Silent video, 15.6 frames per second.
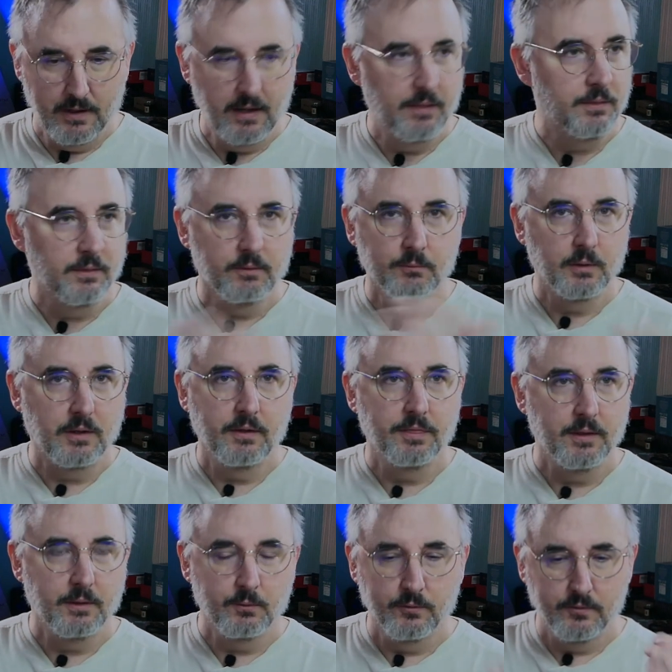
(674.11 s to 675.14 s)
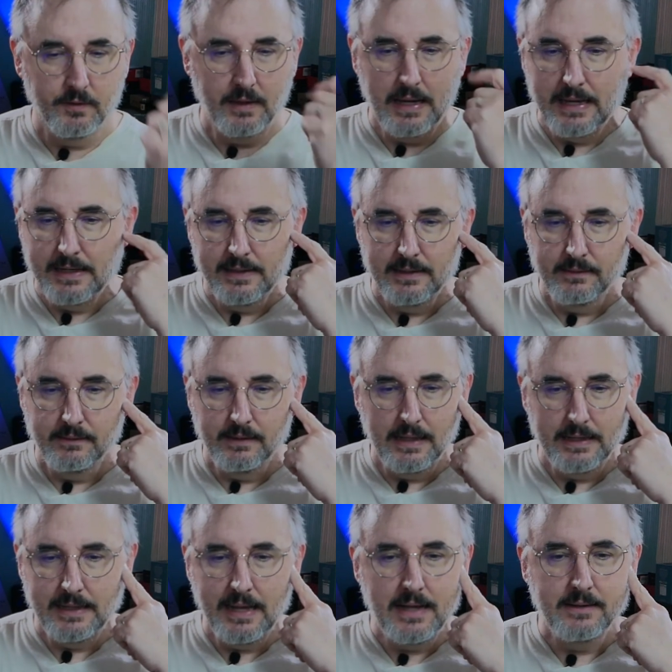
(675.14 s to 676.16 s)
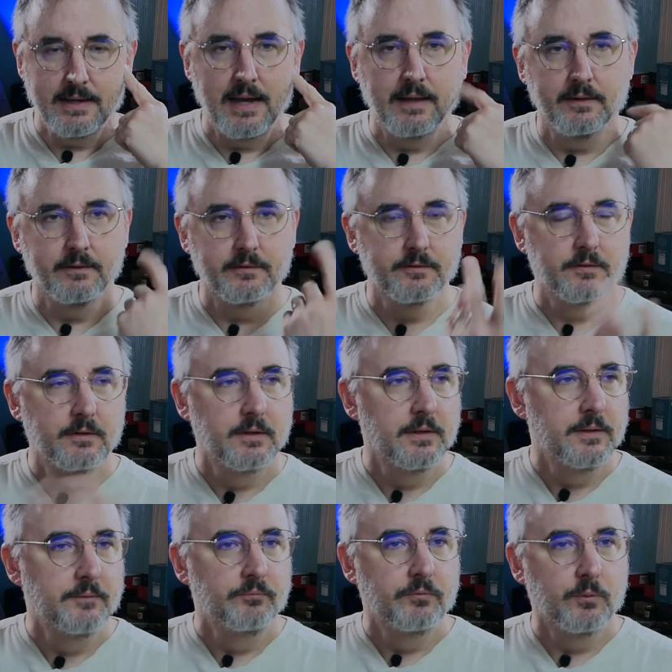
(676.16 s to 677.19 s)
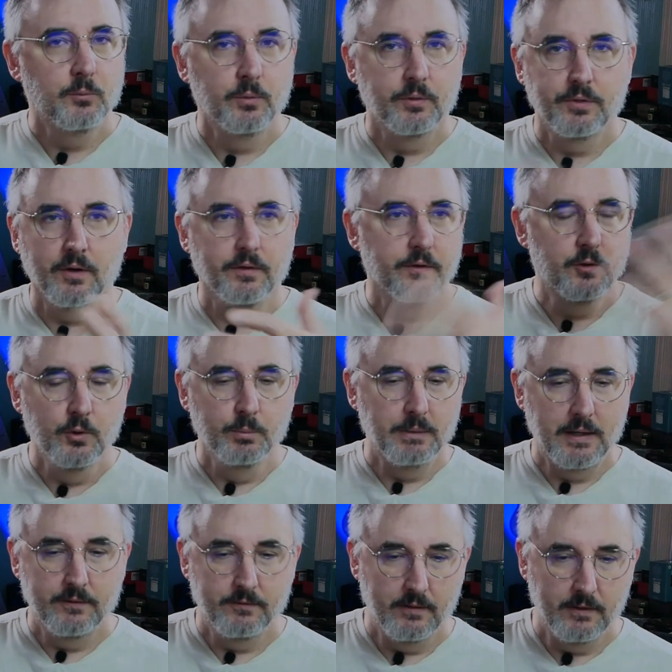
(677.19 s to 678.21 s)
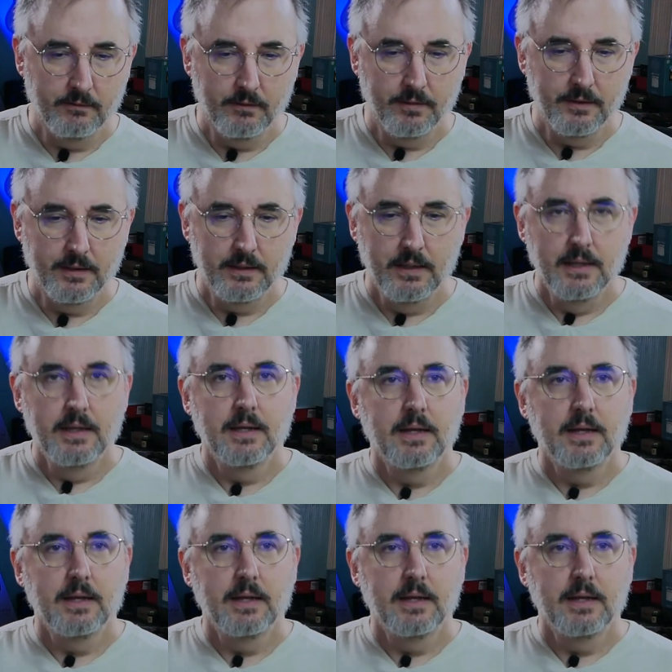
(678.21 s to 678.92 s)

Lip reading: I think it was the $88 with all the coupons and everything.